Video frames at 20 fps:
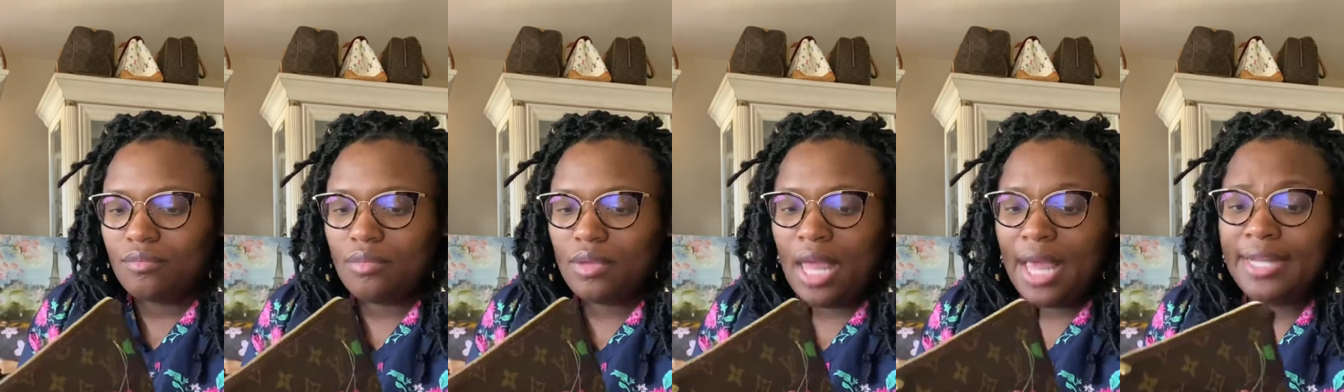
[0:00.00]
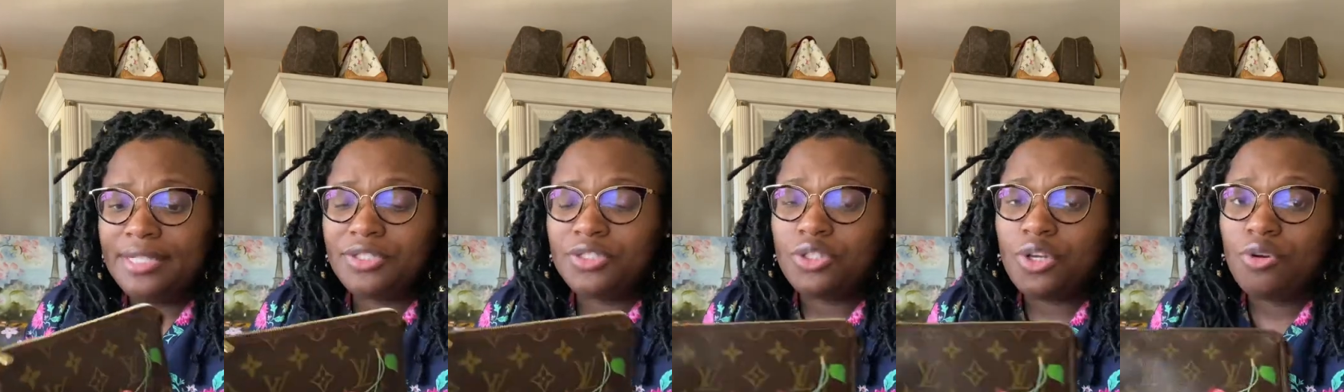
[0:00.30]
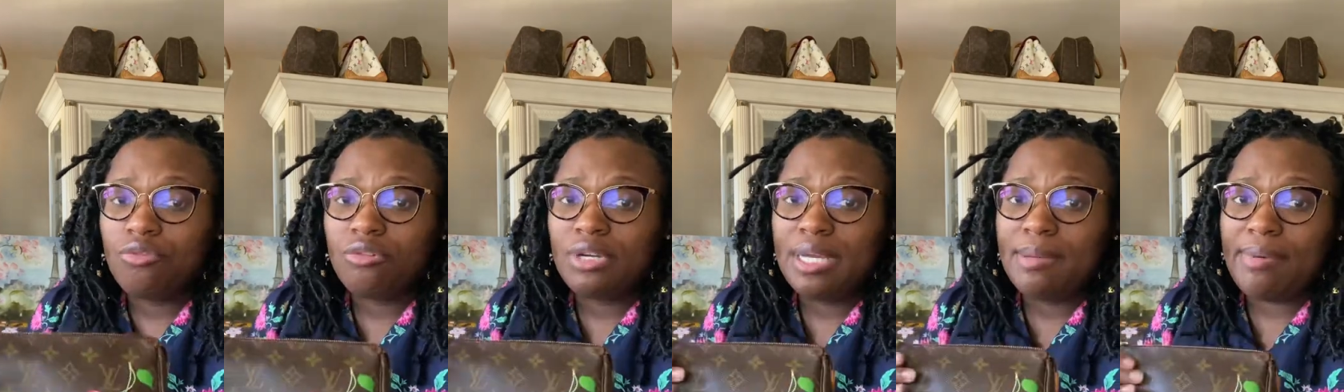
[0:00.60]
And
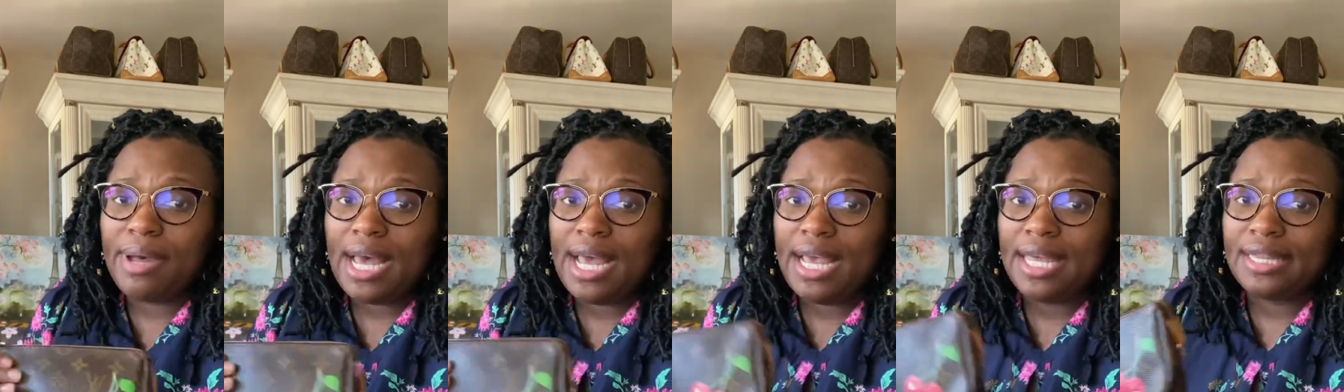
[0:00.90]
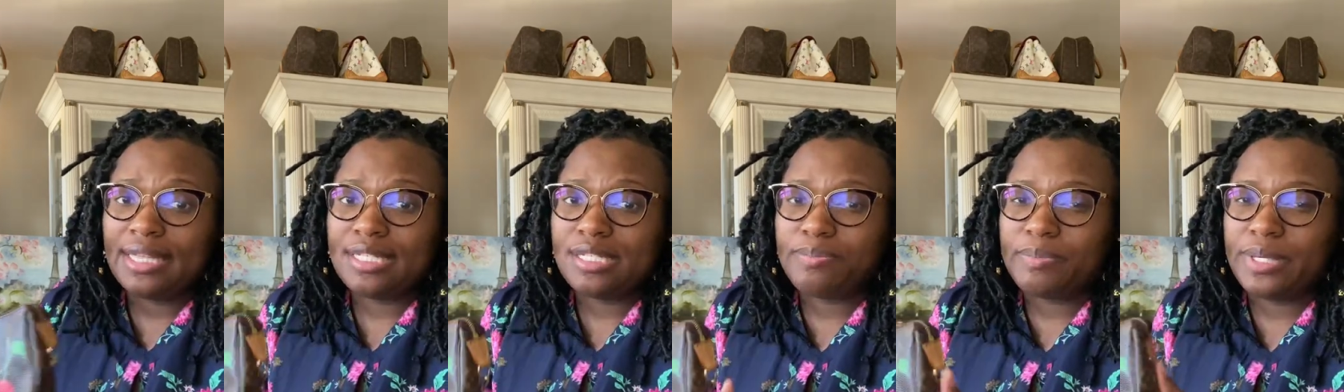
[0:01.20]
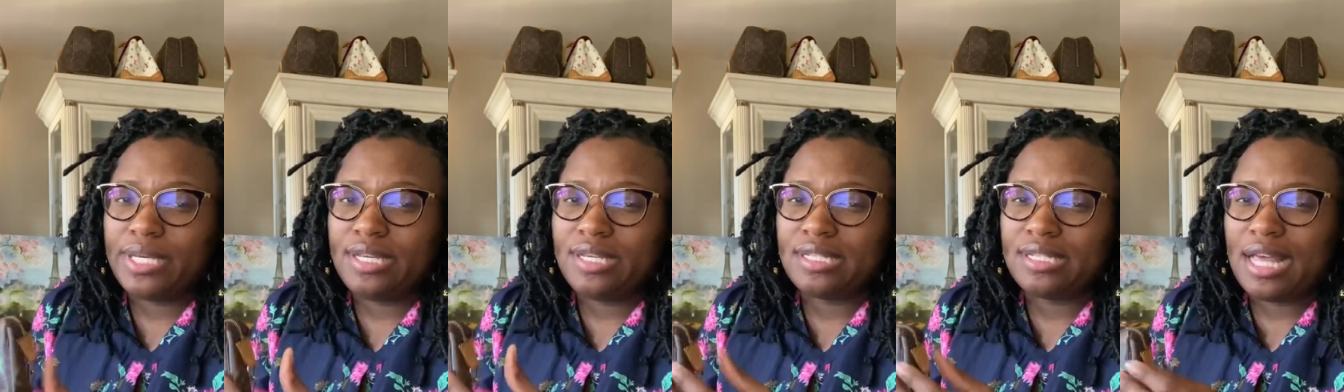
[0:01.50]
so rebuying this
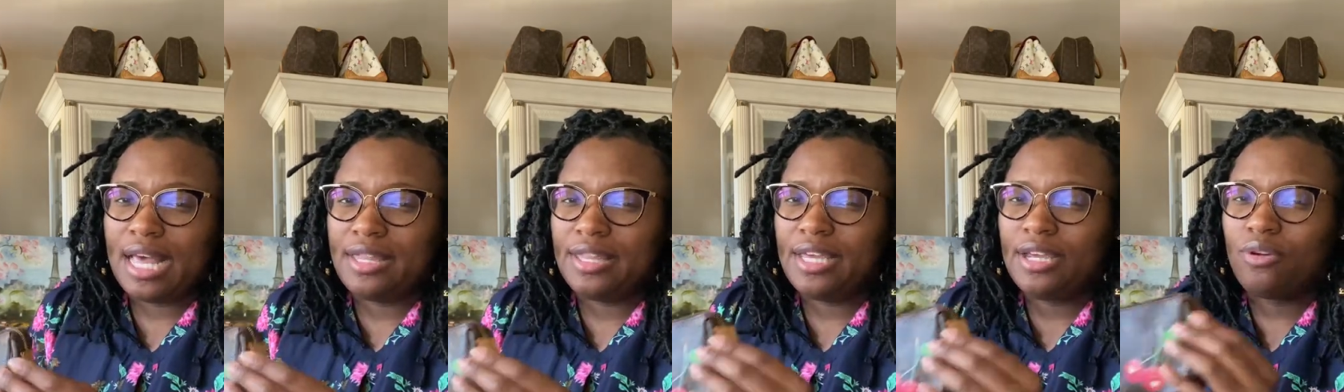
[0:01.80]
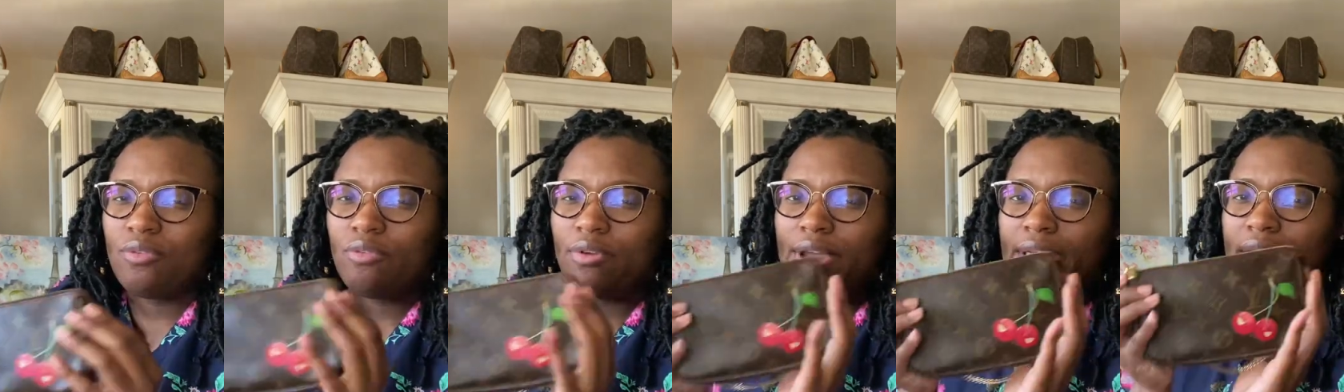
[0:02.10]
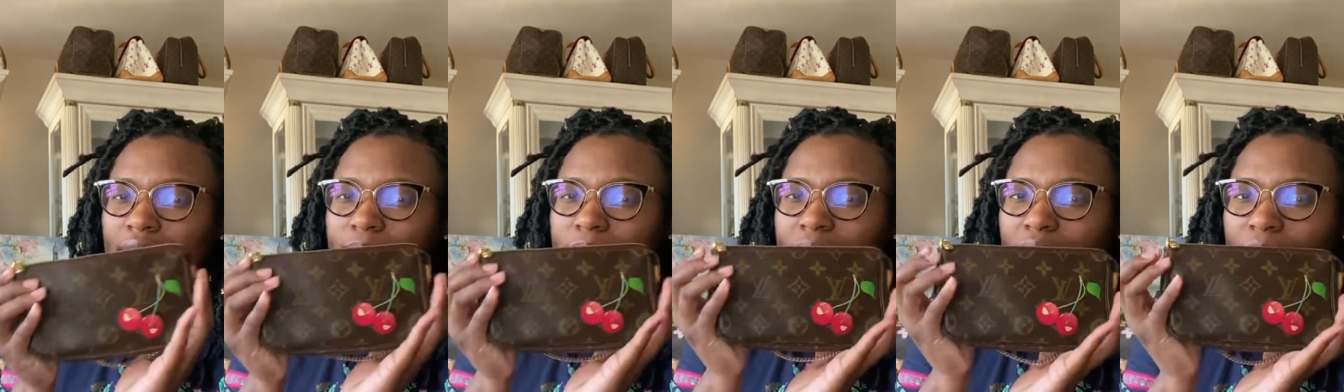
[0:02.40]
piece, I think,
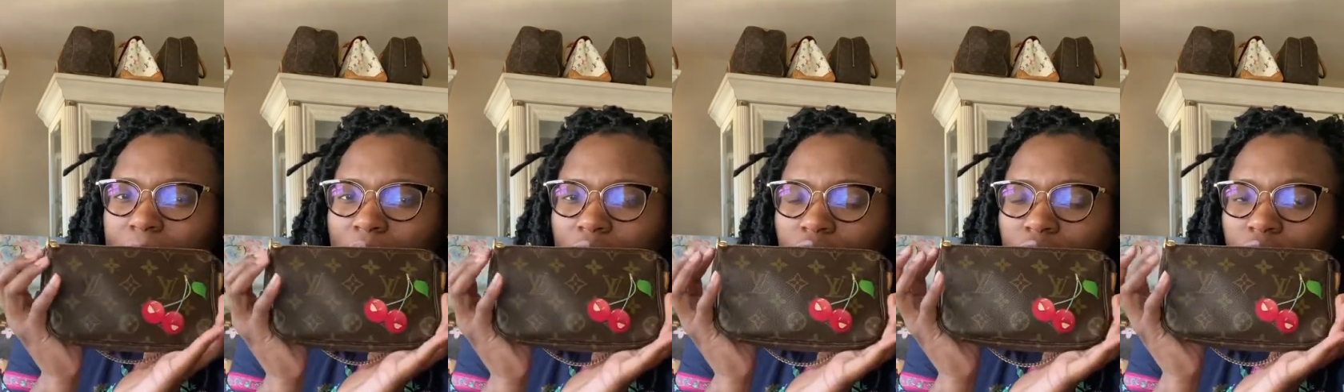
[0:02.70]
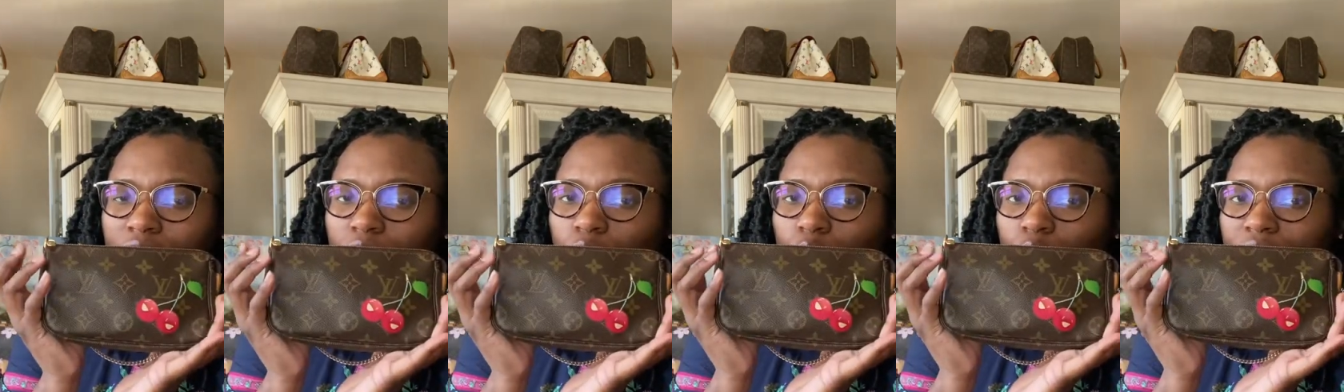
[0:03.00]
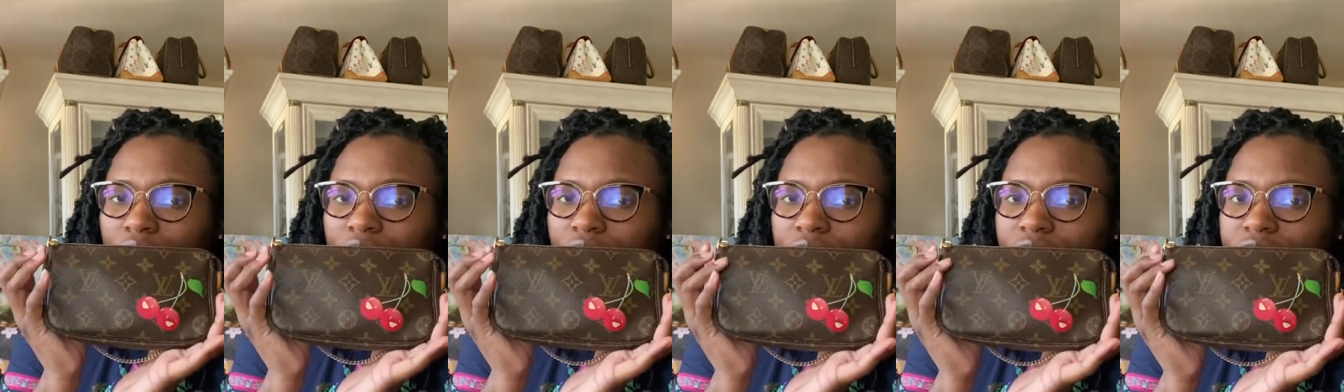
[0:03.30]
ran me about
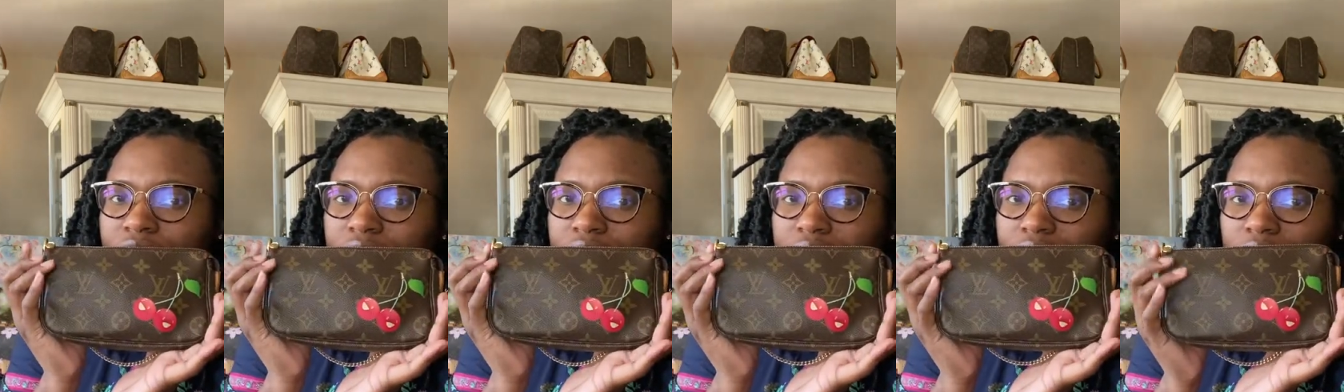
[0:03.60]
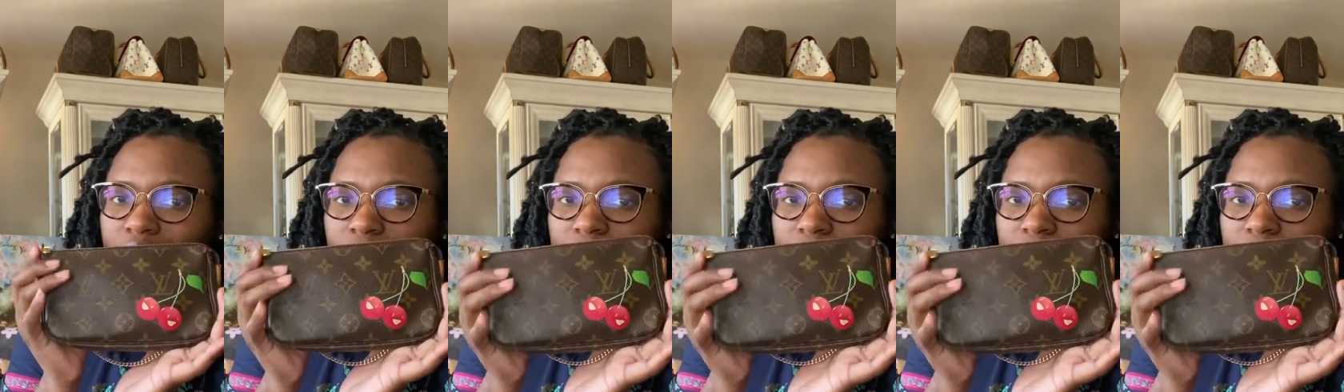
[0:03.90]
$4.50.